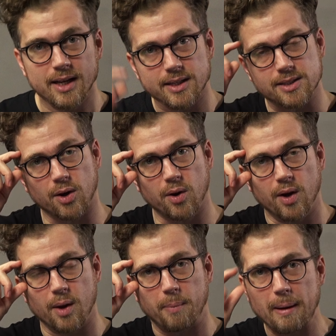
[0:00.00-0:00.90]

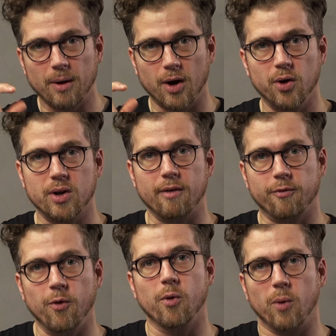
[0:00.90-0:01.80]
So people are looking
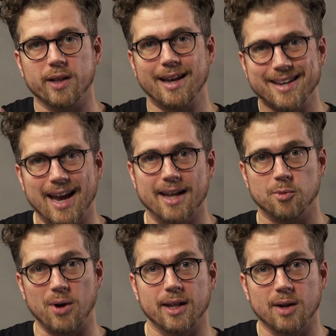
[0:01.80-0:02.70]
for what they
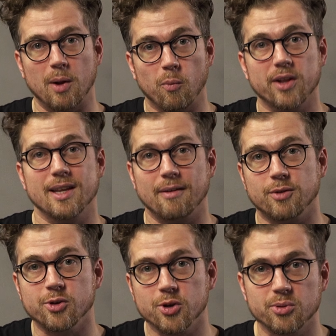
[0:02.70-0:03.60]
get rather than what they have
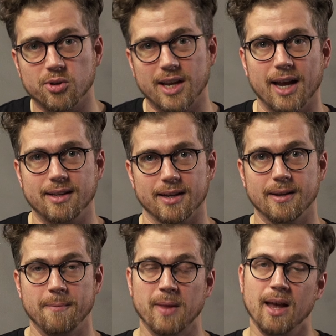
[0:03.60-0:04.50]
to do to get
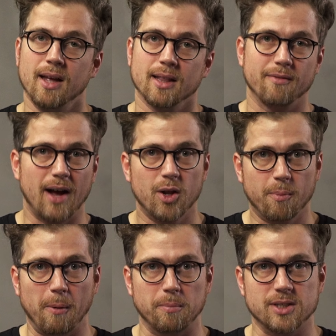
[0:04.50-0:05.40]
it. The value
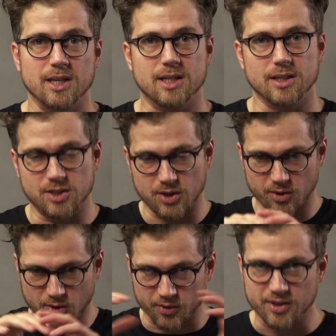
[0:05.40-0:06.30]
propositions
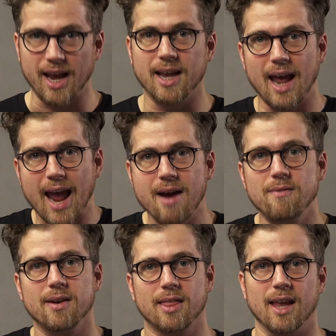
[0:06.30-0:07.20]
should contain
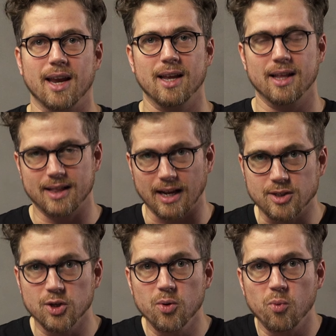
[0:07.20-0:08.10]
everything
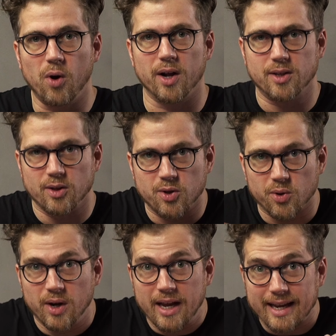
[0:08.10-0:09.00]
that you want
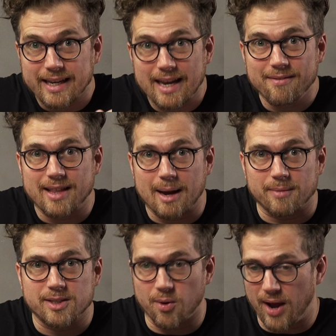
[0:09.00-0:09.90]
to give
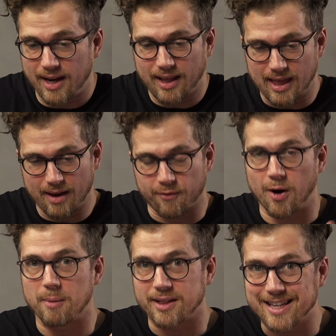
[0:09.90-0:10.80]
them. So anything
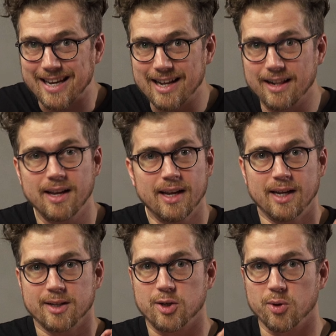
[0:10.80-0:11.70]
from a deal
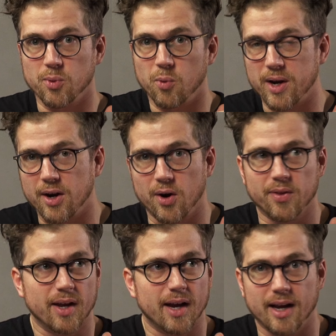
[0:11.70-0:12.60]
to we are
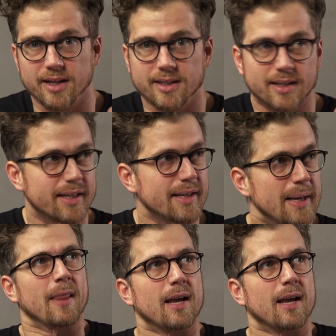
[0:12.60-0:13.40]
the